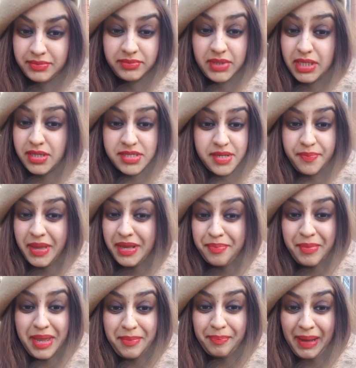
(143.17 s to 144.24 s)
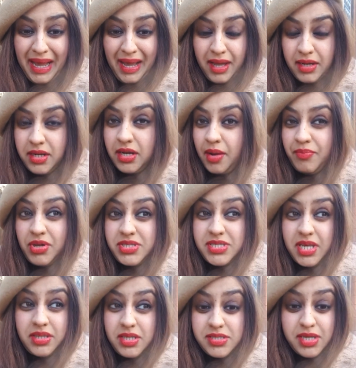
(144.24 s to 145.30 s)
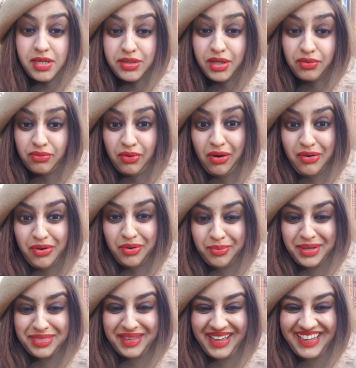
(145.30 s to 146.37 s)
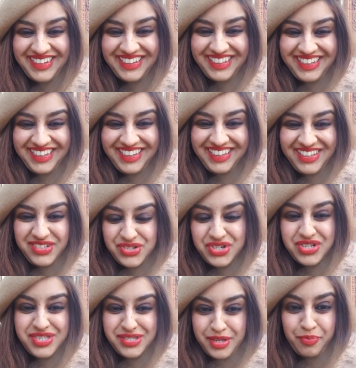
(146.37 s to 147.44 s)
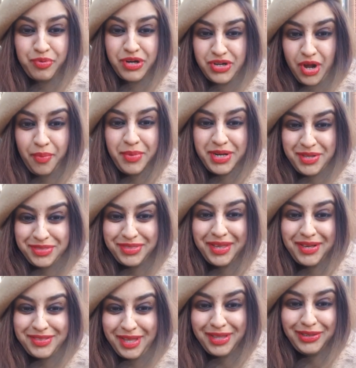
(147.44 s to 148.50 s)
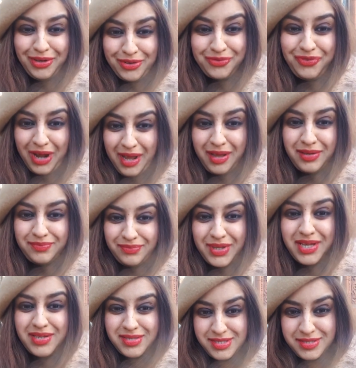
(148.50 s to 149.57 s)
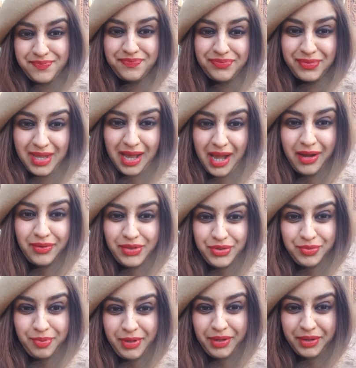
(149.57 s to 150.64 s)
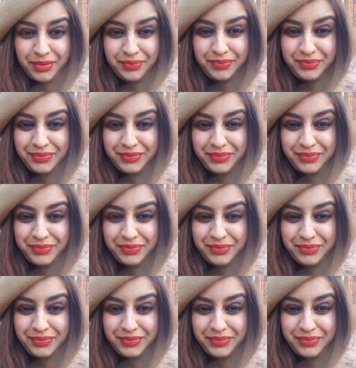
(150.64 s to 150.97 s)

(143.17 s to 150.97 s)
That doesn't make men bad. I'm not saying there's anything wrong with that. Just the predominant thing they look for is how you appear.